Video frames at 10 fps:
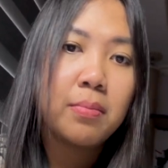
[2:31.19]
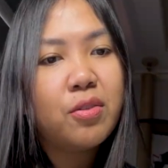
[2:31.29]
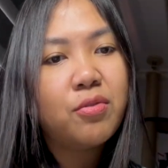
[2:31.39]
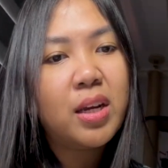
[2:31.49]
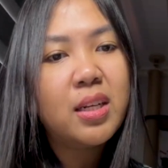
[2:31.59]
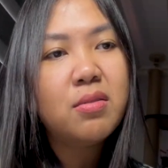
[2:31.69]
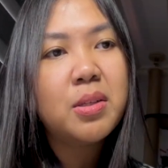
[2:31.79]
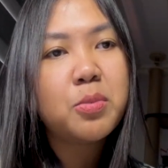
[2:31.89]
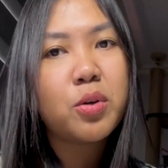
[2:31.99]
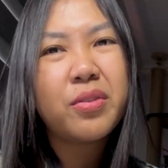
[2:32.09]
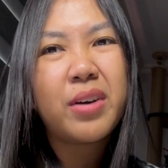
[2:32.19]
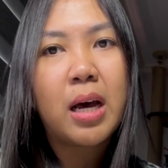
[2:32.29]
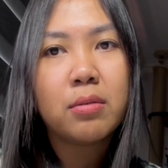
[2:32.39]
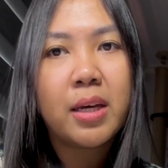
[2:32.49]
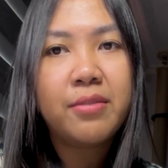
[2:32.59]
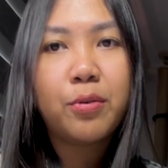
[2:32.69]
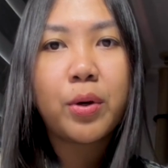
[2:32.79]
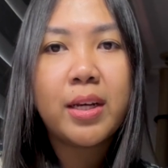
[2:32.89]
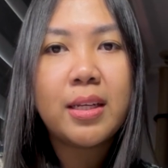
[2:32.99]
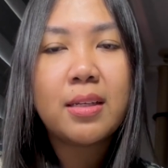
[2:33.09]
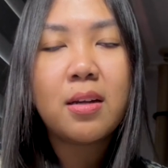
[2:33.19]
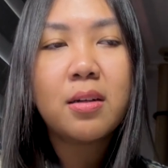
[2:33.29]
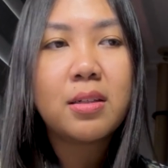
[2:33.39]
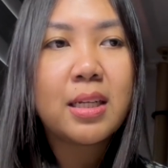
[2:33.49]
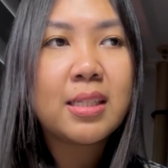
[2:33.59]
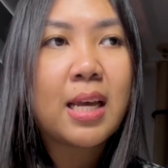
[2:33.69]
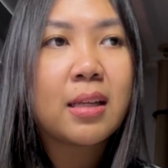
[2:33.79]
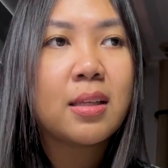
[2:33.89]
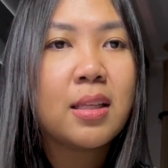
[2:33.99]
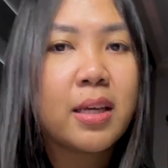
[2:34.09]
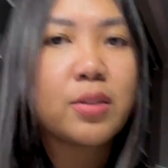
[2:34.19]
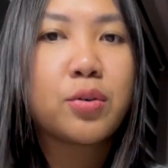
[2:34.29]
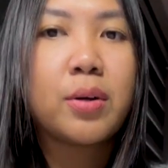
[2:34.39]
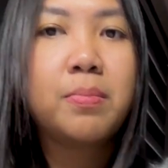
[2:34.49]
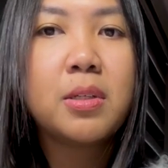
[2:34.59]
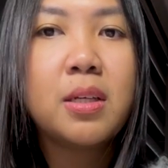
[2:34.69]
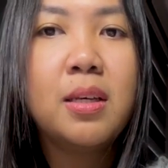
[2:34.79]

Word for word: I write down some sort of outline for it, not exactly like a script,